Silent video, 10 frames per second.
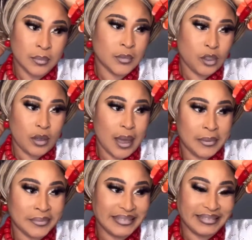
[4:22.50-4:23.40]
Going to
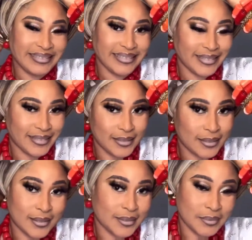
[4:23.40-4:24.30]
create another
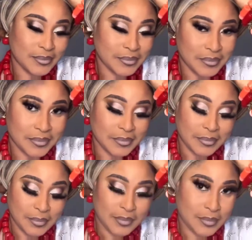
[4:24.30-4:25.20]

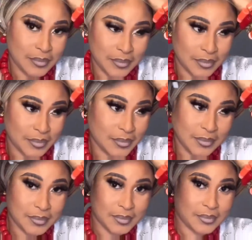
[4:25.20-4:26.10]
fold
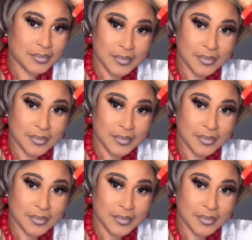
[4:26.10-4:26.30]
the